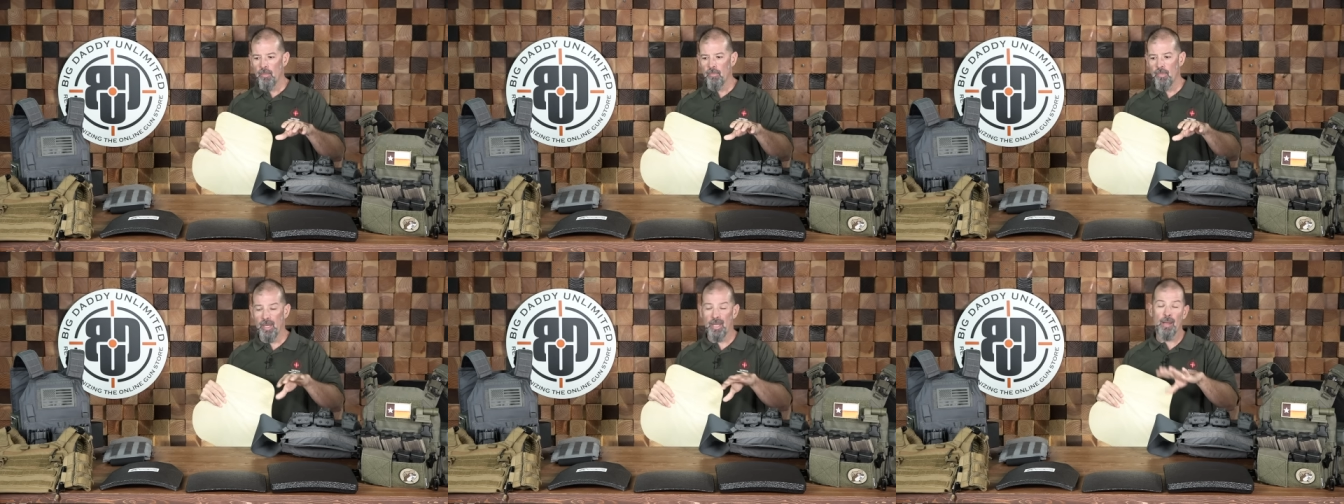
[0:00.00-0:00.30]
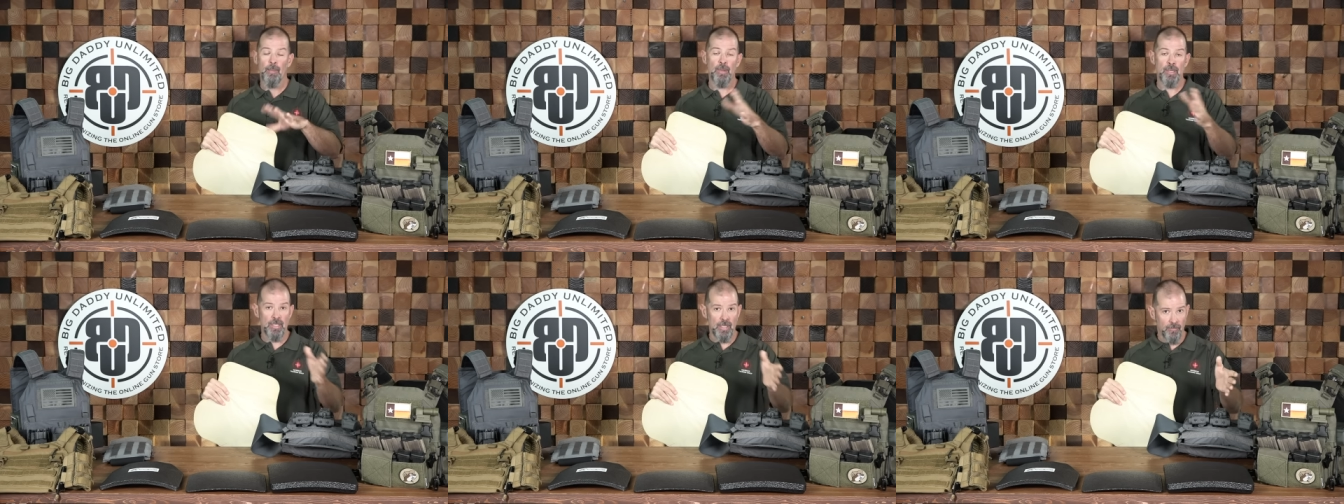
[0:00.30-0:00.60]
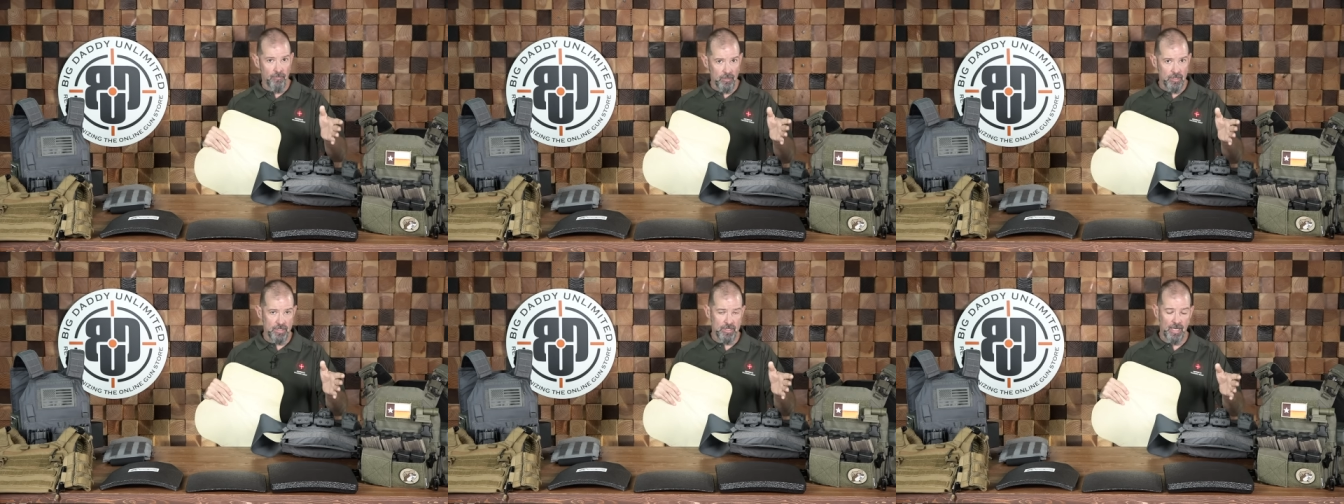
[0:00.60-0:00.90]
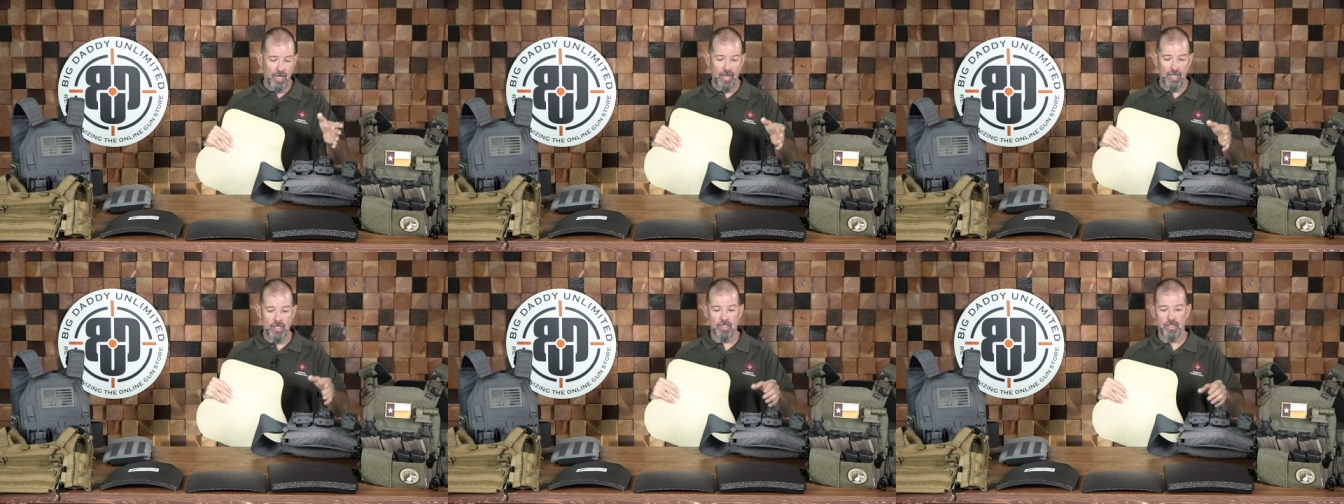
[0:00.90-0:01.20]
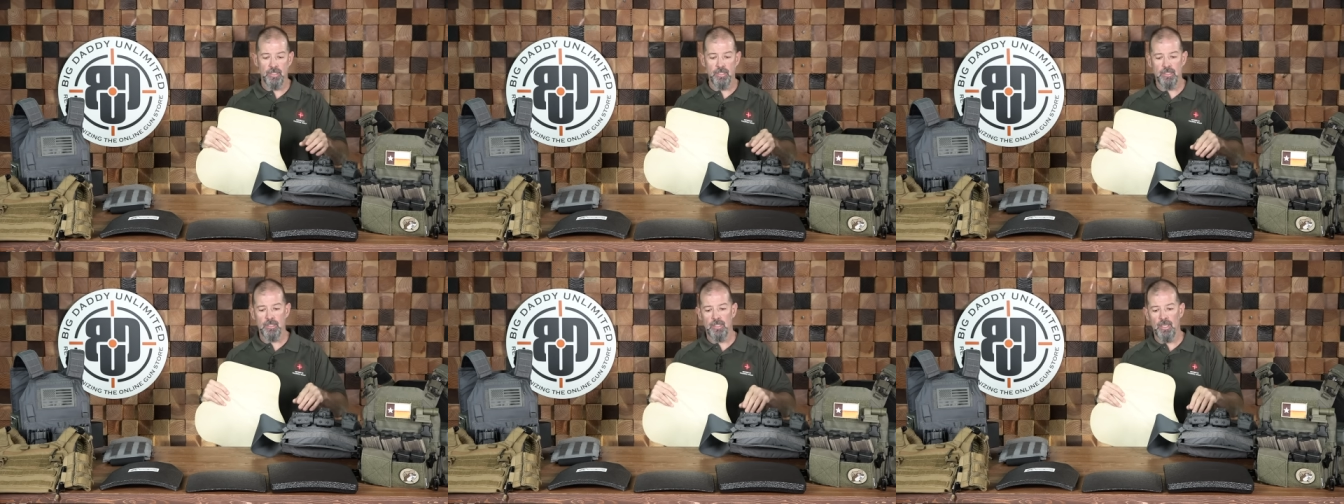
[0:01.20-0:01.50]
they come in different
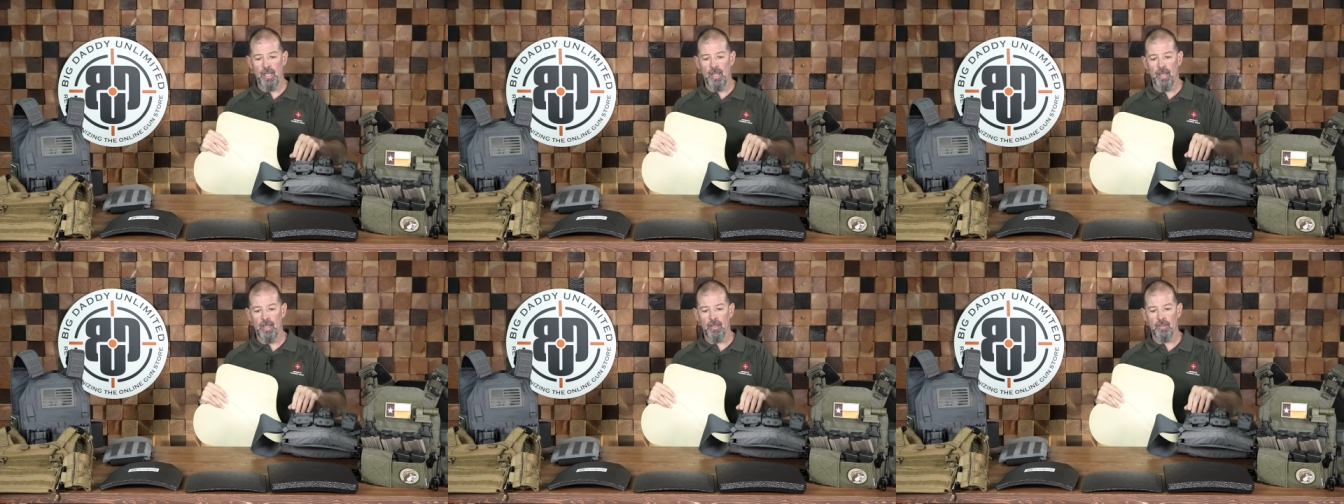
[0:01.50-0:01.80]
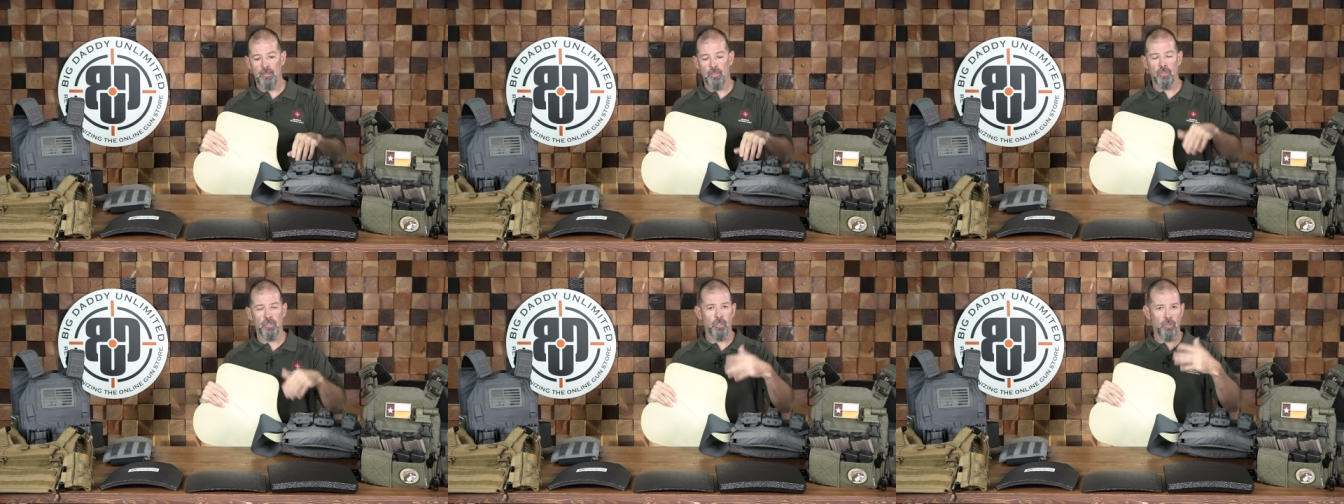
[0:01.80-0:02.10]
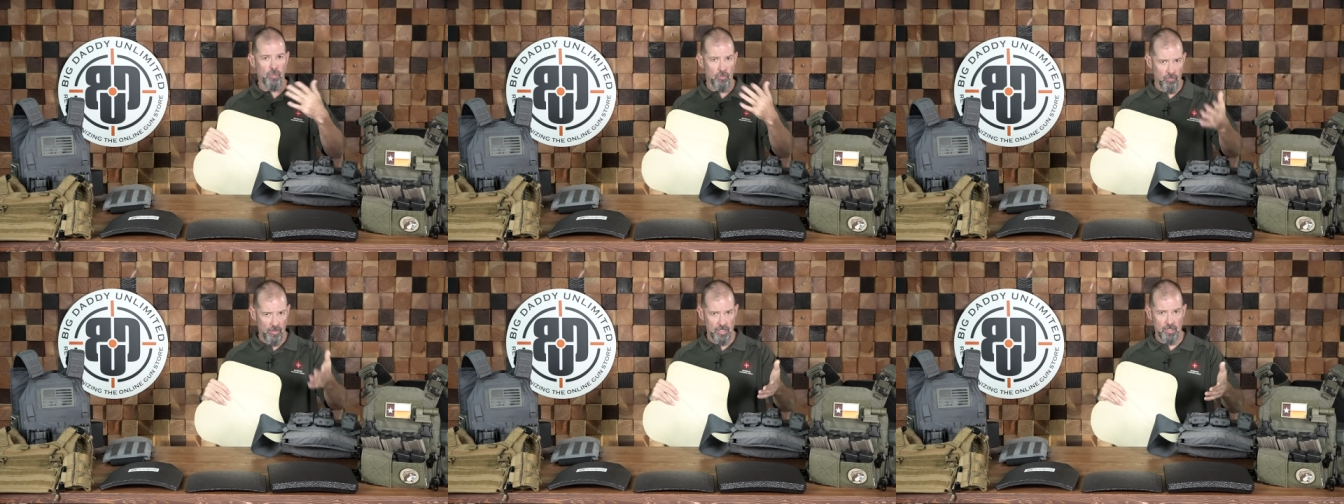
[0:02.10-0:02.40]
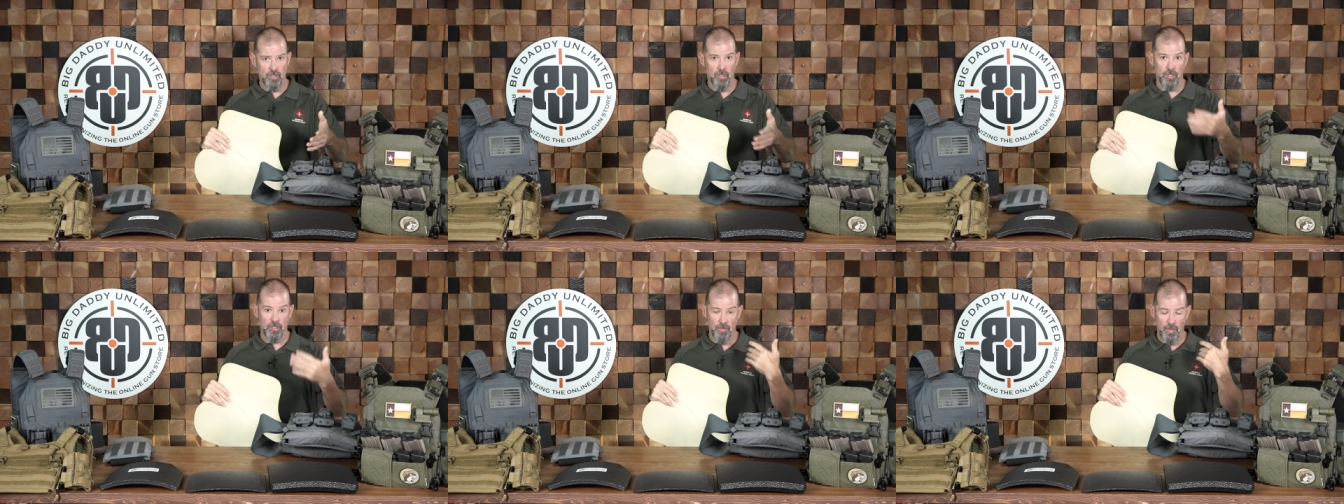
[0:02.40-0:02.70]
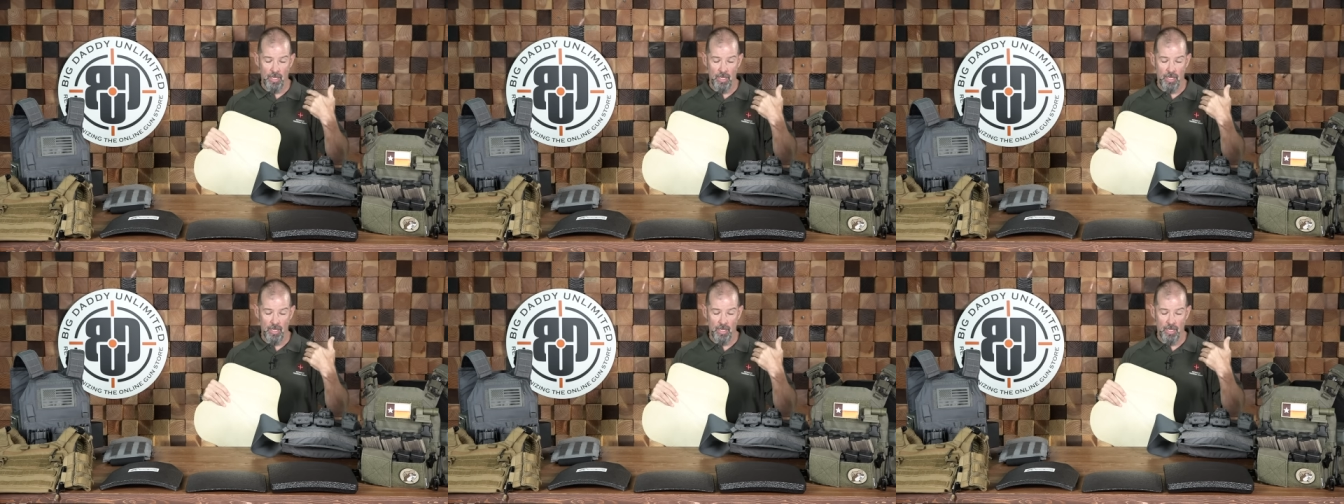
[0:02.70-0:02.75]
sizes and do your research,